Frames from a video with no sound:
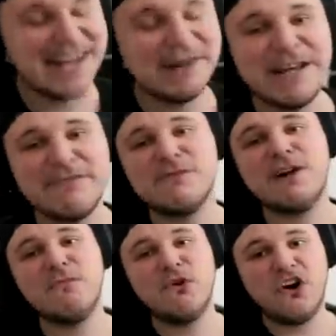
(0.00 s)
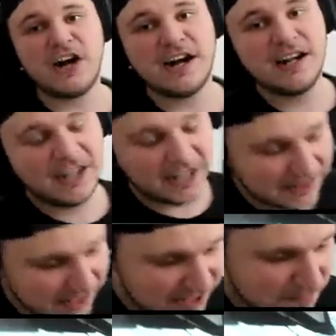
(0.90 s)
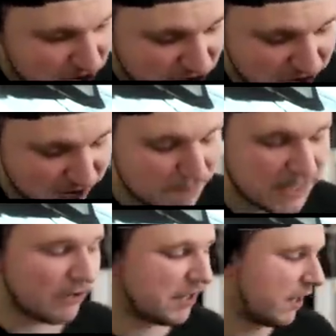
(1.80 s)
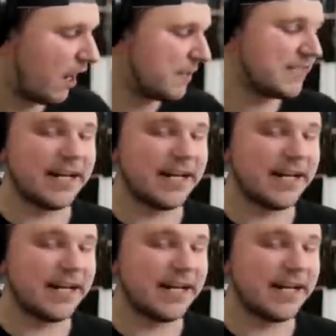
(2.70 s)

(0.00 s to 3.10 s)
anyway, if you want more like this, be sure to let me know in the comments.